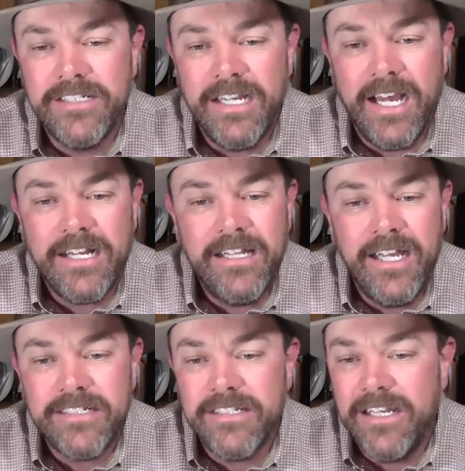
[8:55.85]
And I
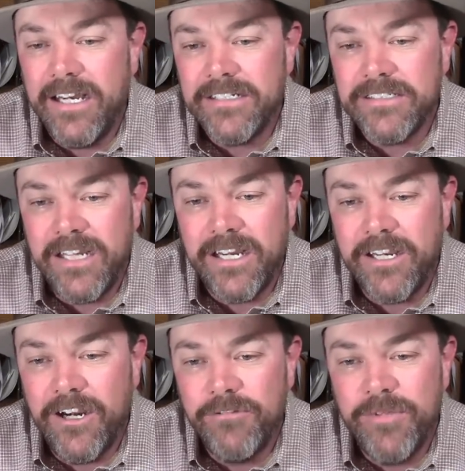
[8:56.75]
collect a lot of
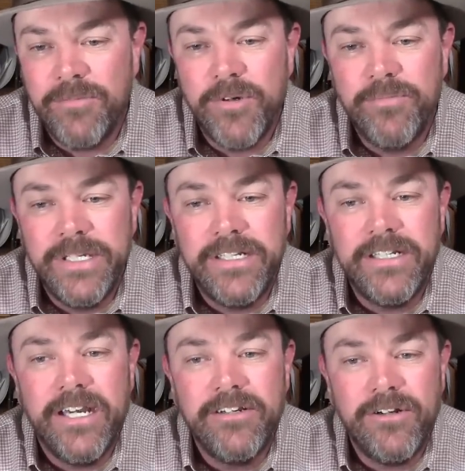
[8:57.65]
stockyard
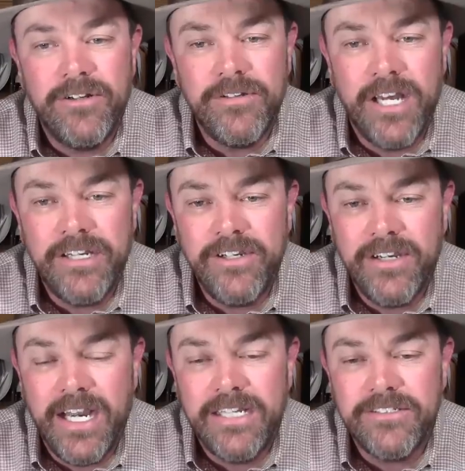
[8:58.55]
memorabilia. I know a lot of you
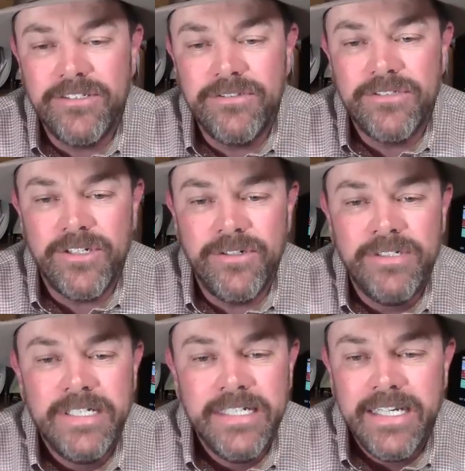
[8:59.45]
guys do too.